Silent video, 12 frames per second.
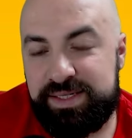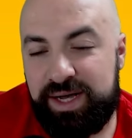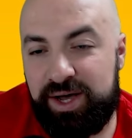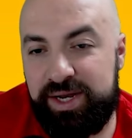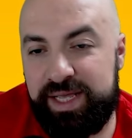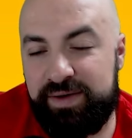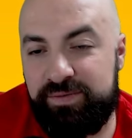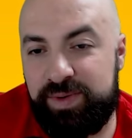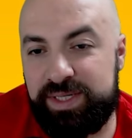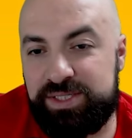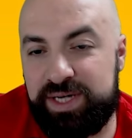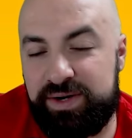I only have
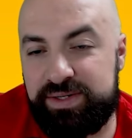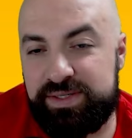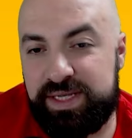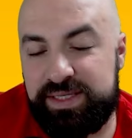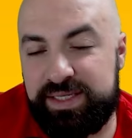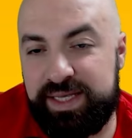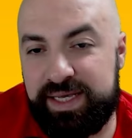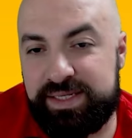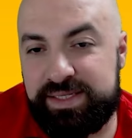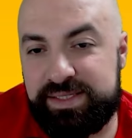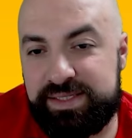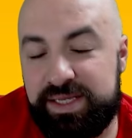one Charizard E X.